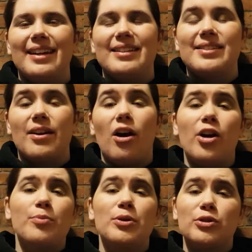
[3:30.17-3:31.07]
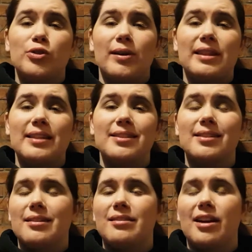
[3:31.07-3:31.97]
So I hope you enjoyed this.
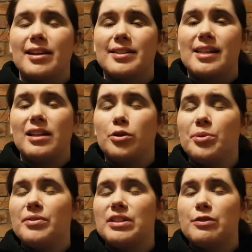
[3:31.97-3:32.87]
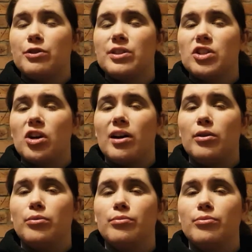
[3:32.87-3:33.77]
Like I said, a little bit of a different
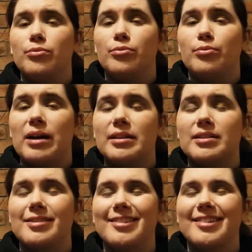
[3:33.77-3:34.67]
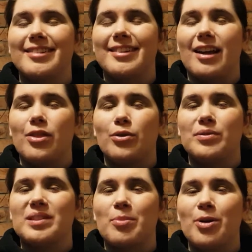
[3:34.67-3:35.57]
style, but I thought it
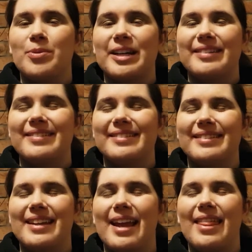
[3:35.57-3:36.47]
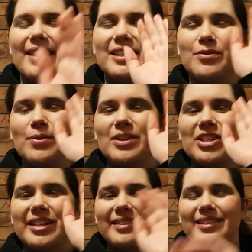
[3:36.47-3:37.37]
was appropriate. Thanks for
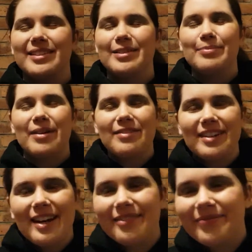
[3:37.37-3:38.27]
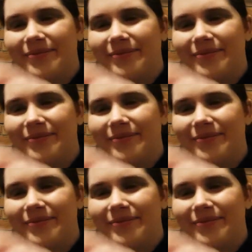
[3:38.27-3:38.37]
watching. Bye for now.